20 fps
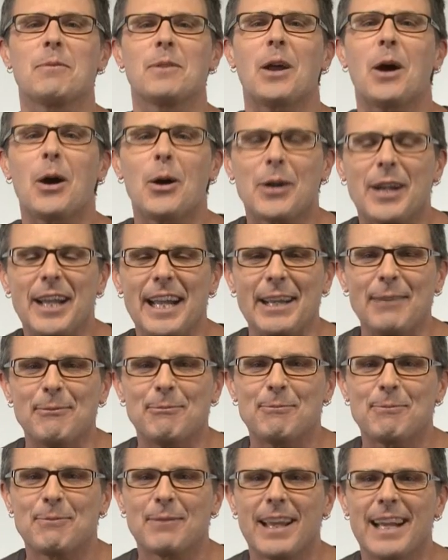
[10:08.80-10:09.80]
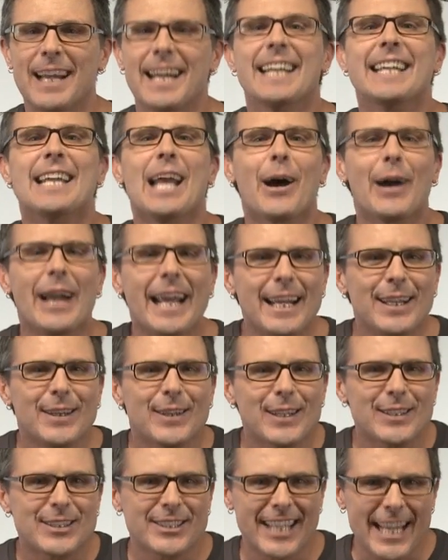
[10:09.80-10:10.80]
Okay, now in
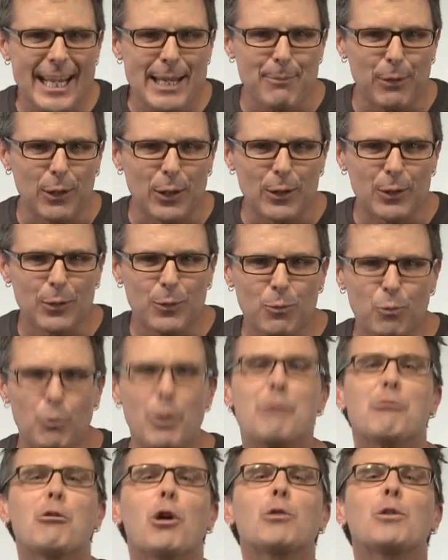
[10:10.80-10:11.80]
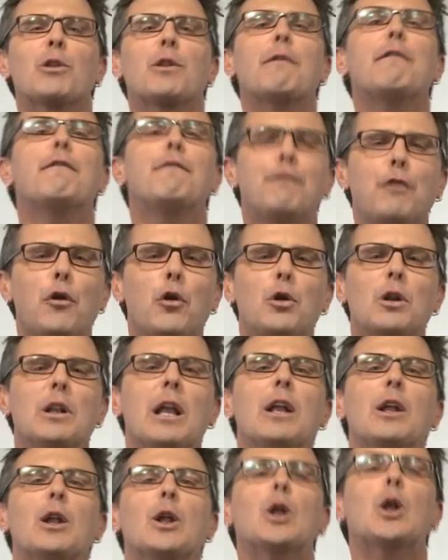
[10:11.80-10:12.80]
the table we wrote the full
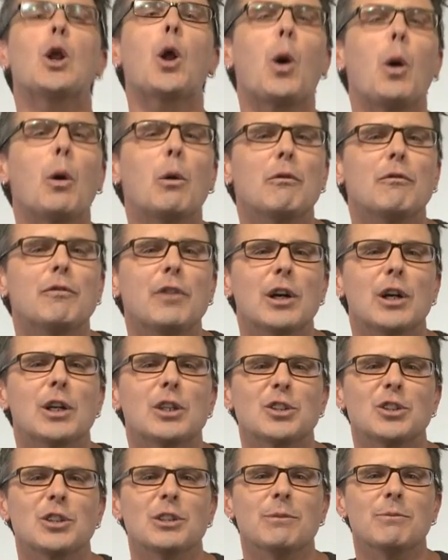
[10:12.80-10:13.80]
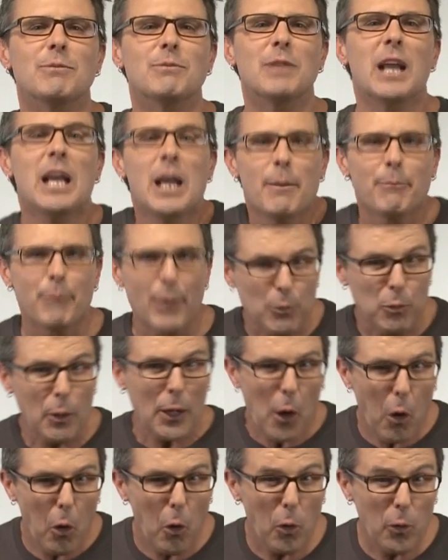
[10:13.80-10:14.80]
long version, But we
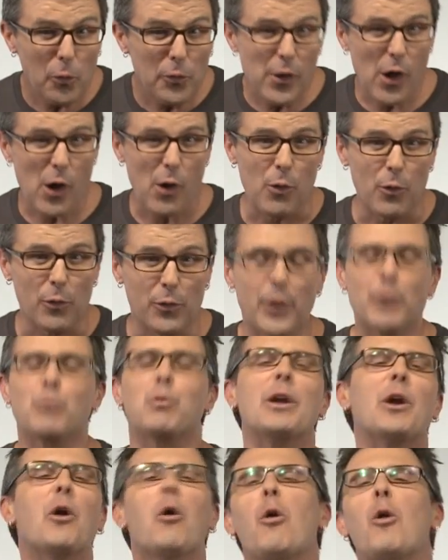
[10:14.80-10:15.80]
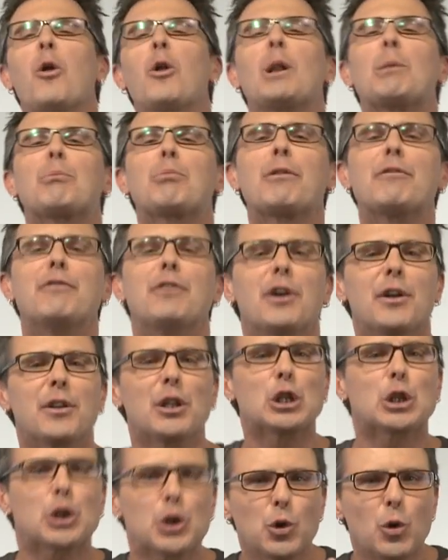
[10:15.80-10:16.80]
all know that we all prefer the
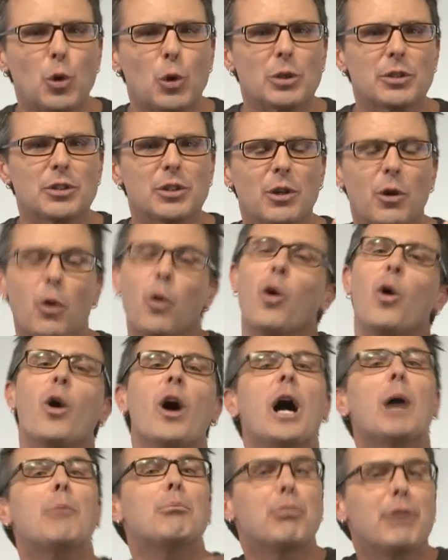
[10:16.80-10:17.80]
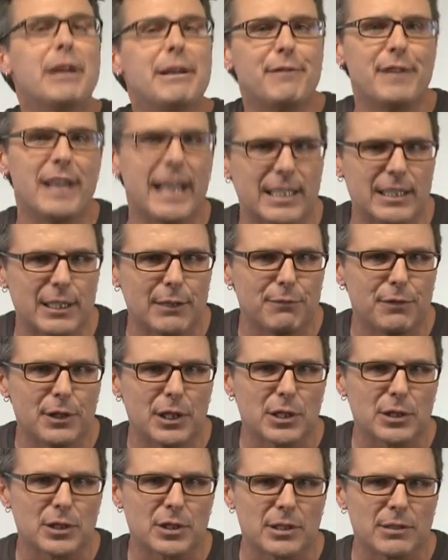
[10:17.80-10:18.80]
short or abbreviated
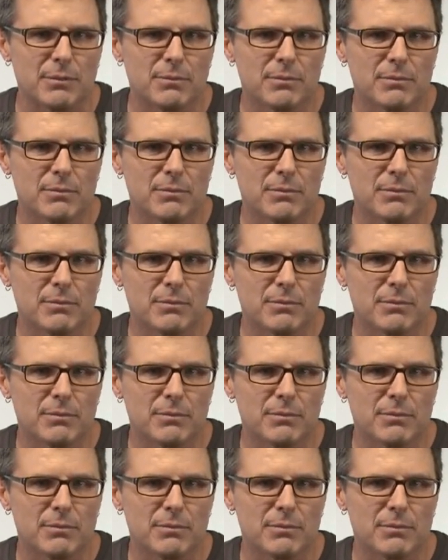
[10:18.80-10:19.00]
version.